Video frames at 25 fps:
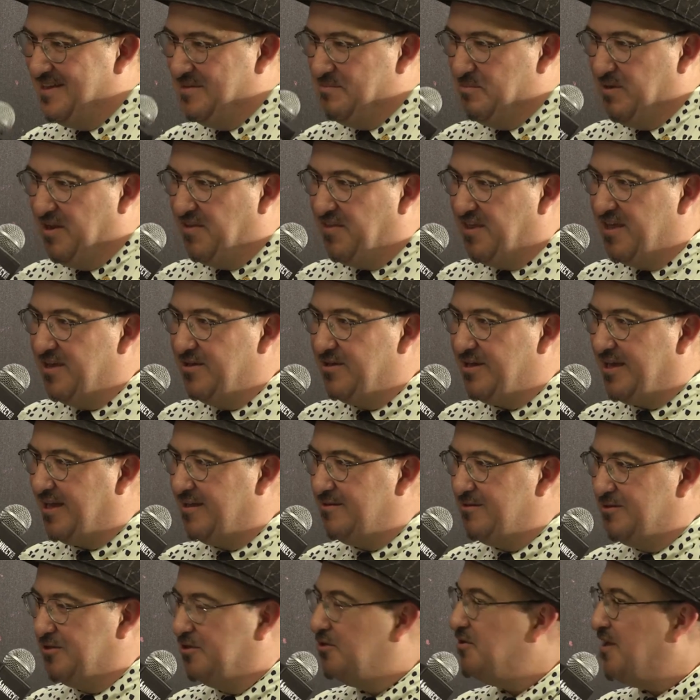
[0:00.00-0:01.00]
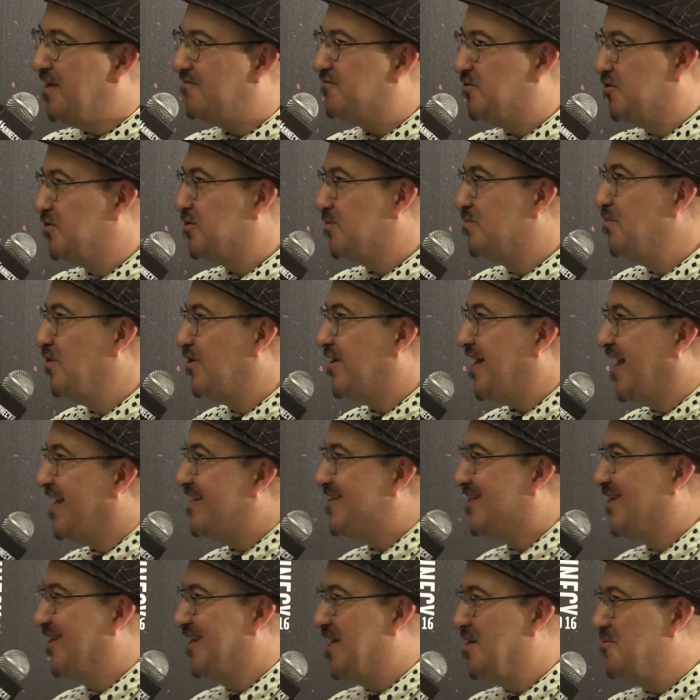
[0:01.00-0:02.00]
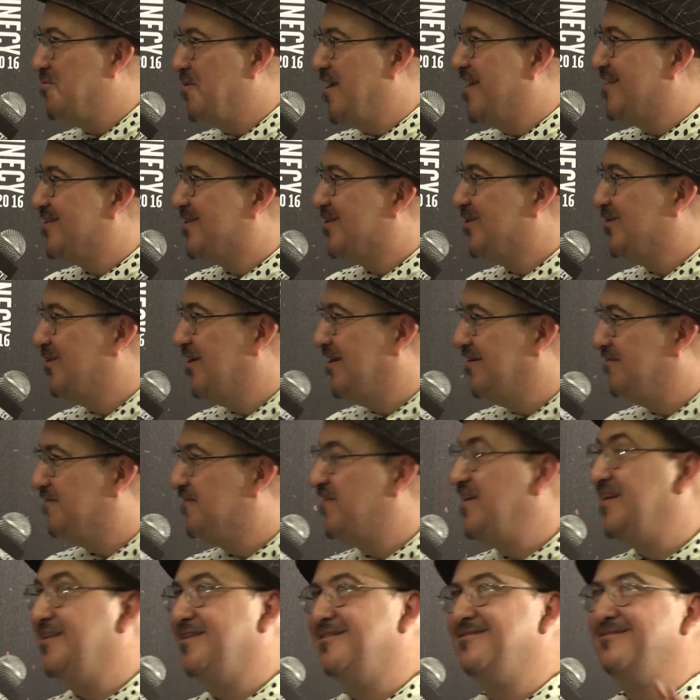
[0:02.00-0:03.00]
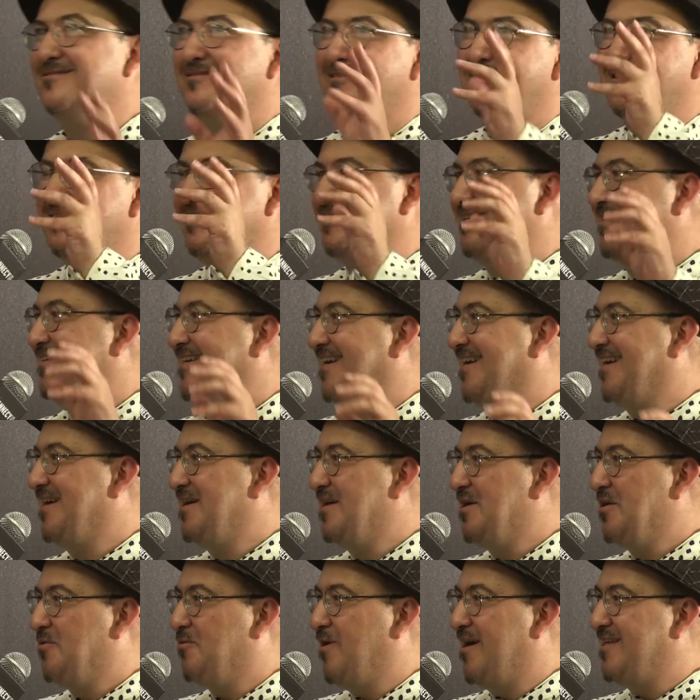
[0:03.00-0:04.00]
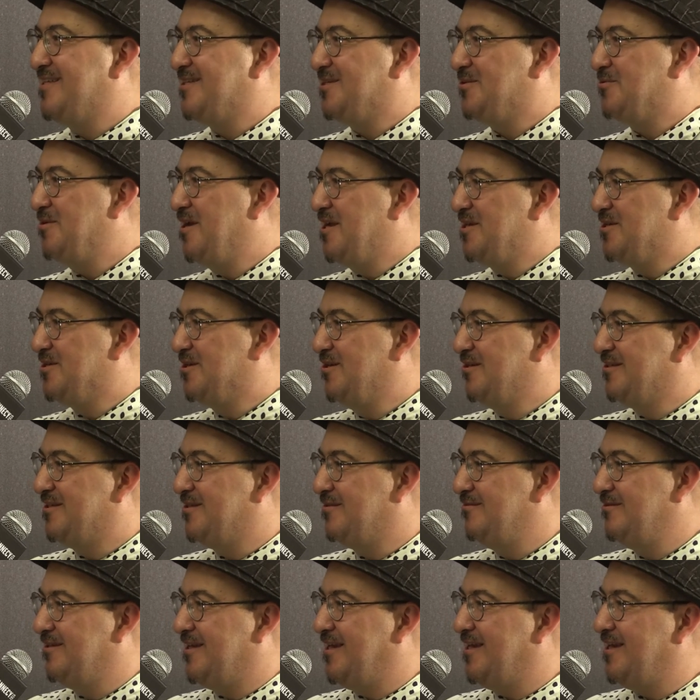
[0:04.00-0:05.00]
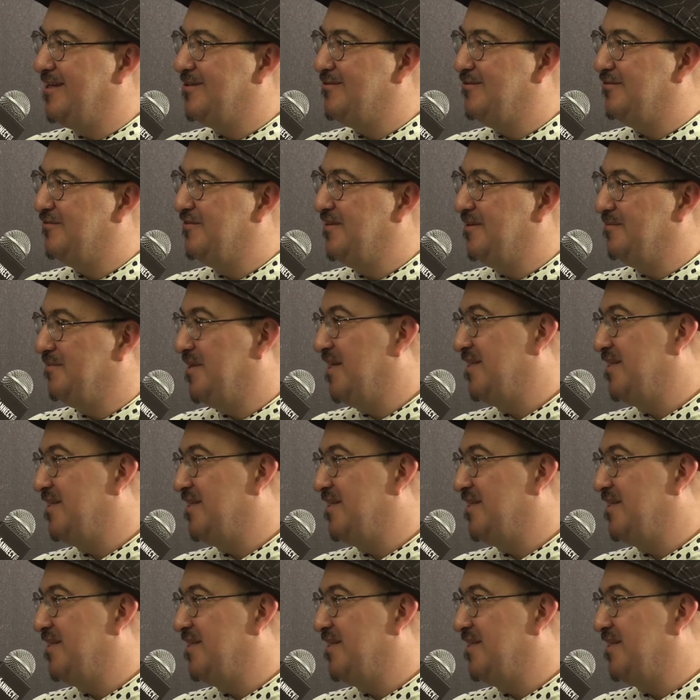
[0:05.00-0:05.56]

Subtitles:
But I think you don't have to smoke actually weed to feel quite strange looking at your film.